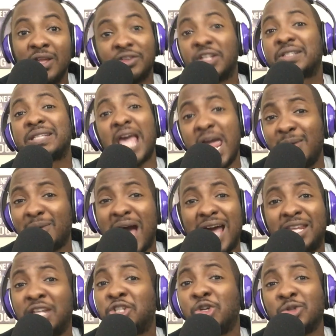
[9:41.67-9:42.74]
The same
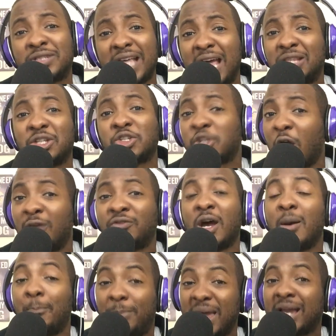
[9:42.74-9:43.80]
guy that you said deserved
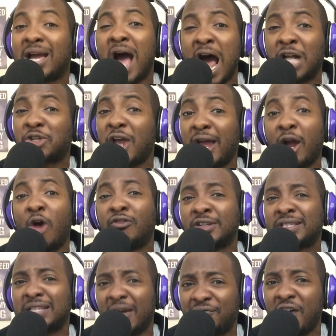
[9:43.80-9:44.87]
a big contract
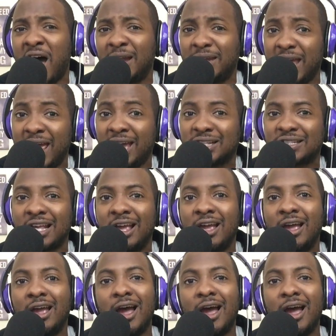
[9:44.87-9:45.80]
over Stephon Diggs?